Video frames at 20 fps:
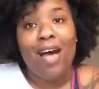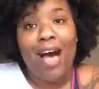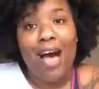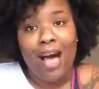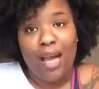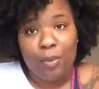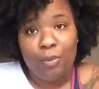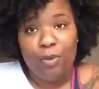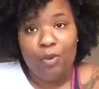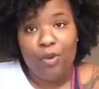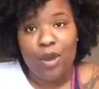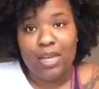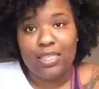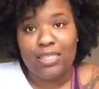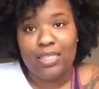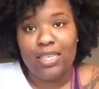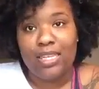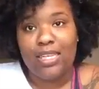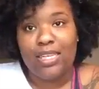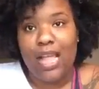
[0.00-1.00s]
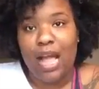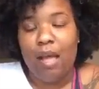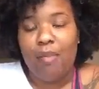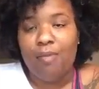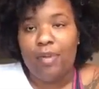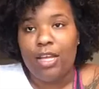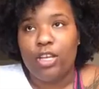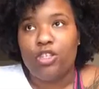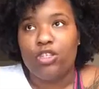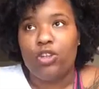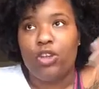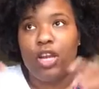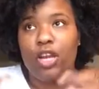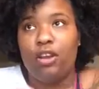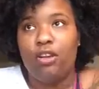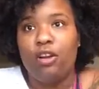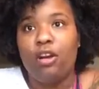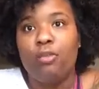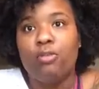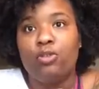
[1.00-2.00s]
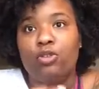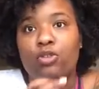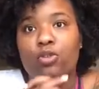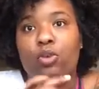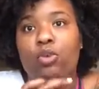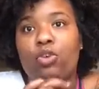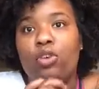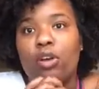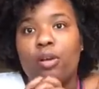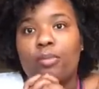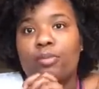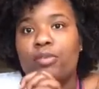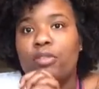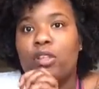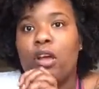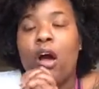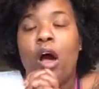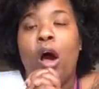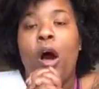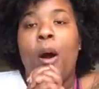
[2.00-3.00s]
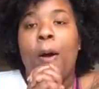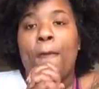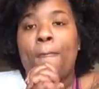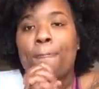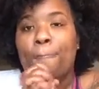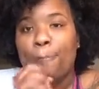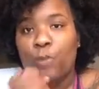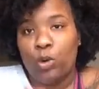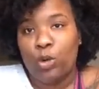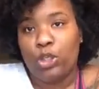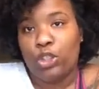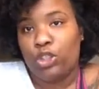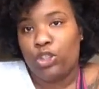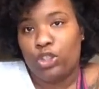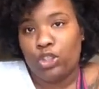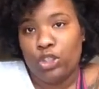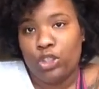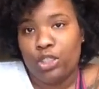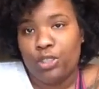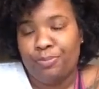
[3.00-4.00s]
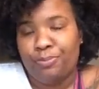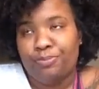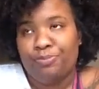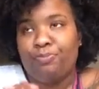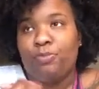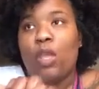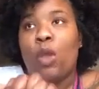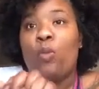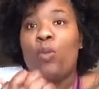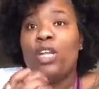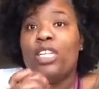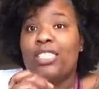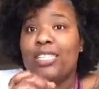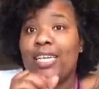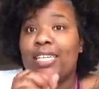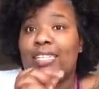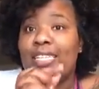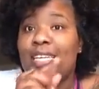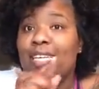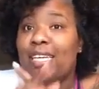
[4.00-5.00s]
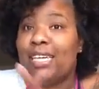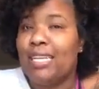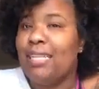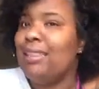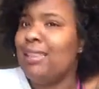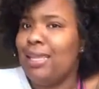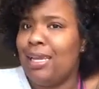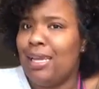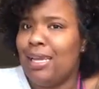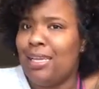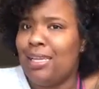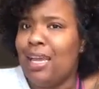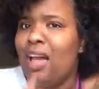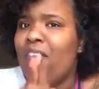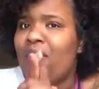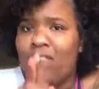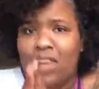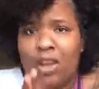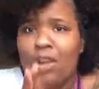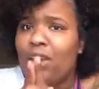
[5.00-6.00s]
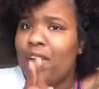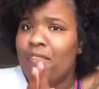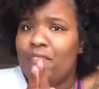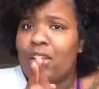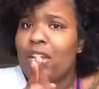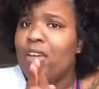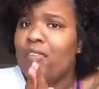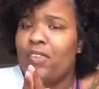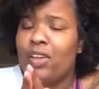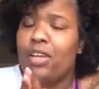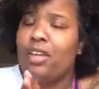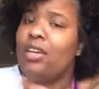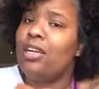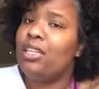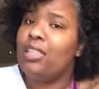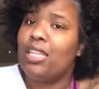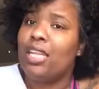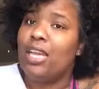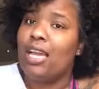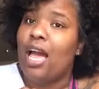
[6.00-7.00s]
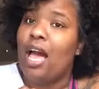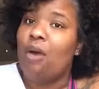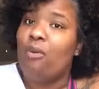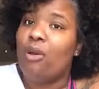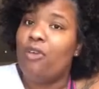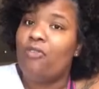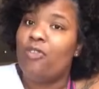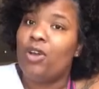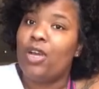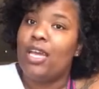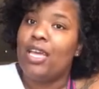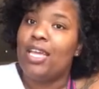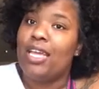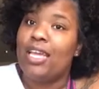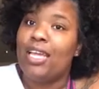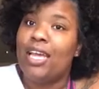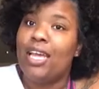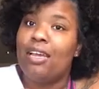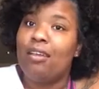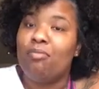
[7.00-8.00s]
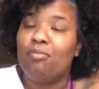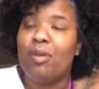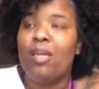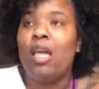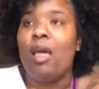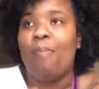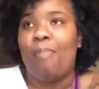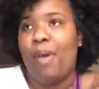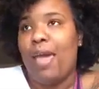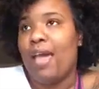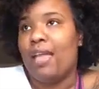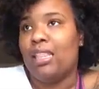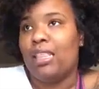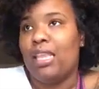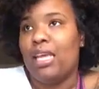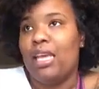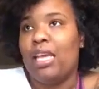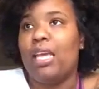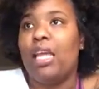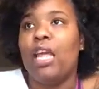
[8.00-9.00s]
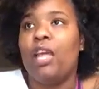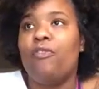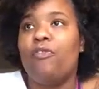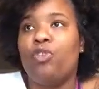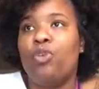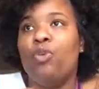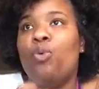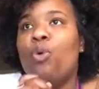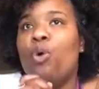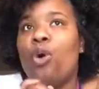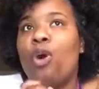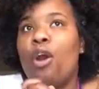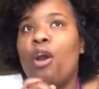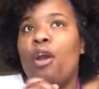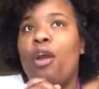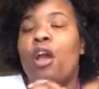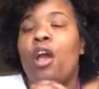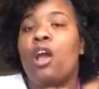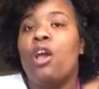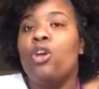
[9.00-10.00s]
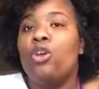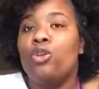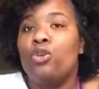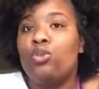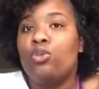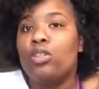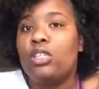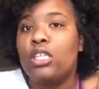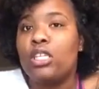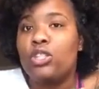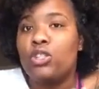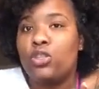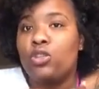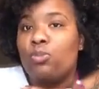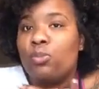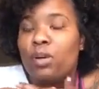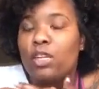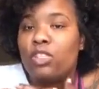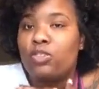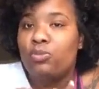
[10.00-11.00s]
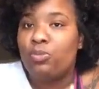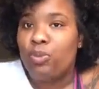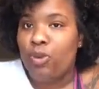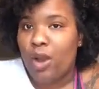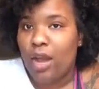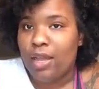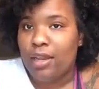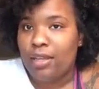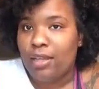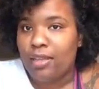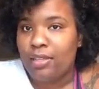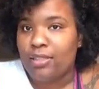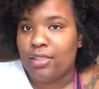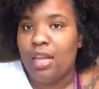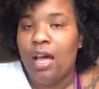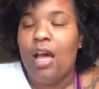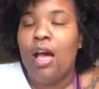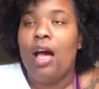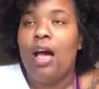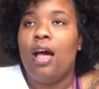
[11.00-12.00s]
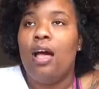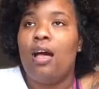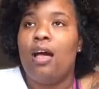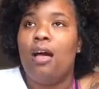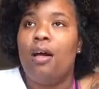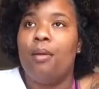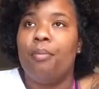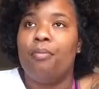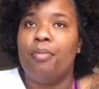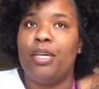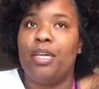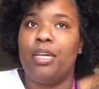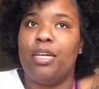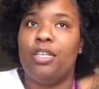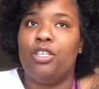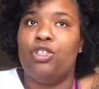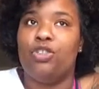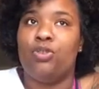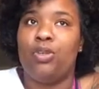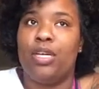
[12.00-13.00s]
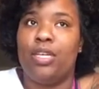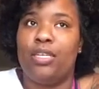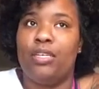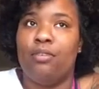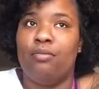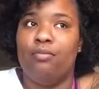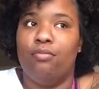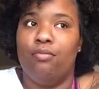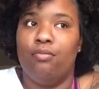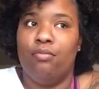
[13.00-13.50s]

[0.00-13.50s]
high porosity, that means your hair absorbs moisture, which is a good thing, a very, very, very good thing. However, it can be a bad thing if you are using too much product, because you can